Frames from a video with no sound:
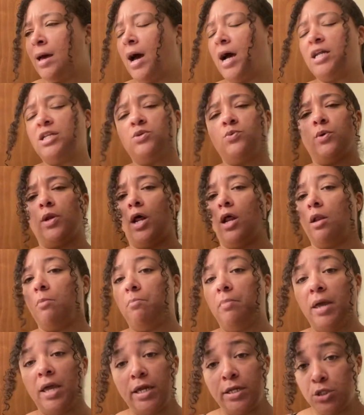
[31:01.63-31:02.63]
I just went on a
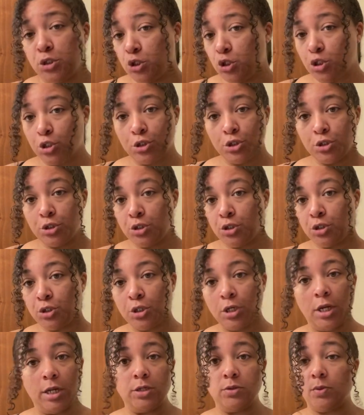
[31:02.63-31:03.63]
binge,
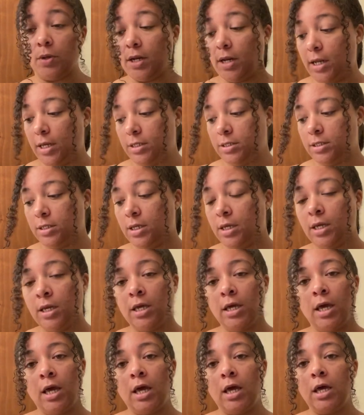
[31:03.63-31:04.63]
is what it is.
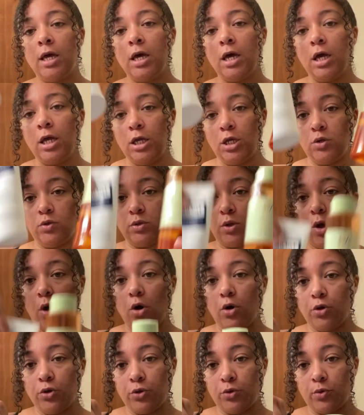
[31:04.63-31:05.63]
Use
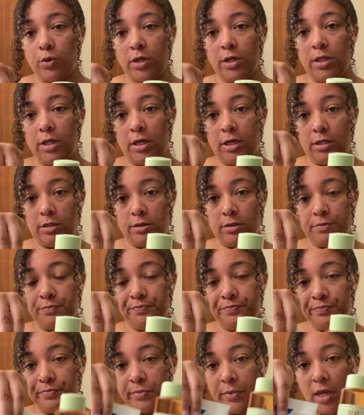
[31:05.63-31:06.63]
all three of these
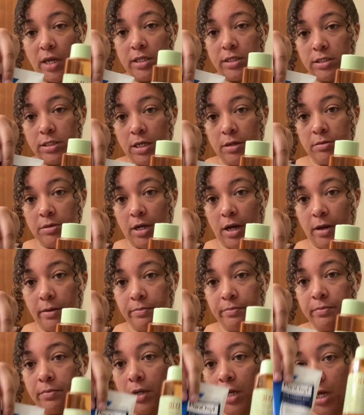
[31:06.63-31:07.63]
at the same time.
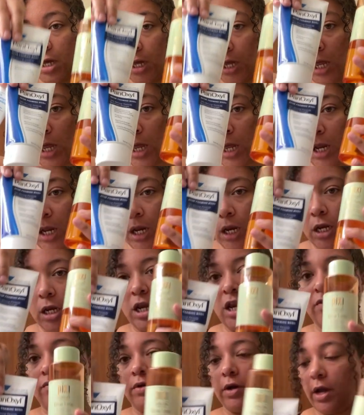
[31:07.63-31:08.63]

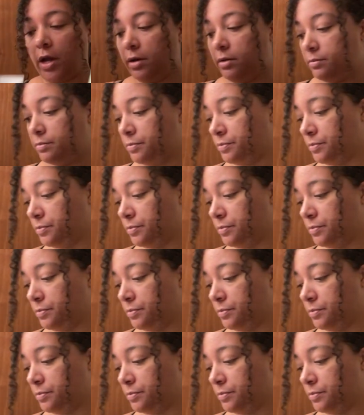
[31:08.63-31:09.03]
Never again.